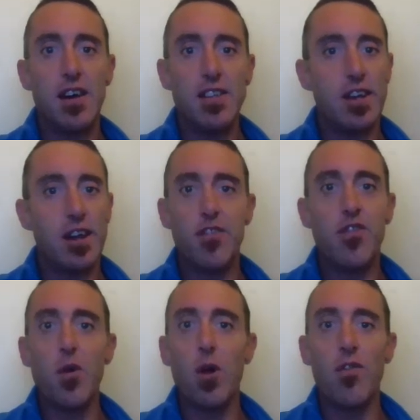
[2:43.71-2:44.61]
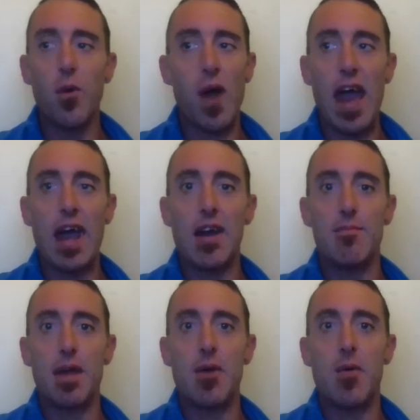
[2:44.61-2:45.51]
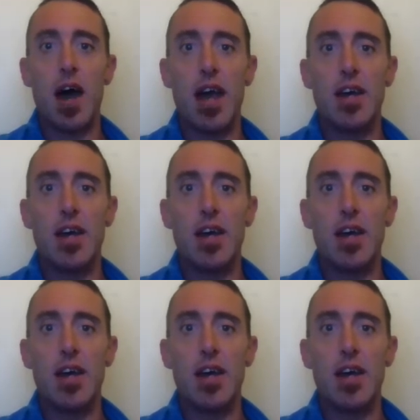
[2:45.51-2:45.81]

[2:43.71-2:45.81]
you're going to fall off the wagon in a big way,